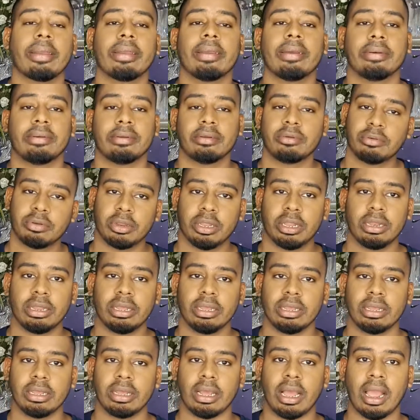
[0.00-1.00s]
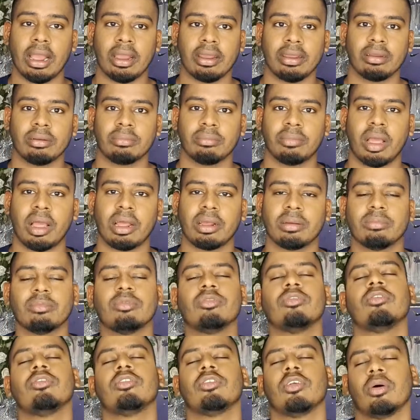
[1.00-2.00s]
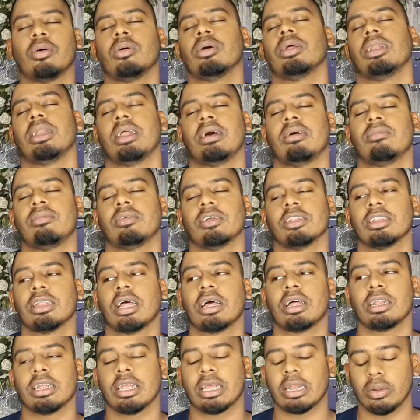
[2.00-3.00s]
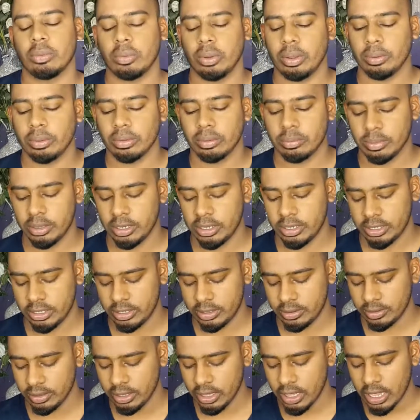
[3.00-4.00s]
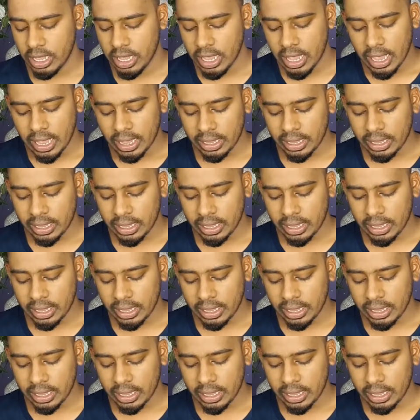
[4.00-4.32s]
I'm so in love with How to Get Away with Murder.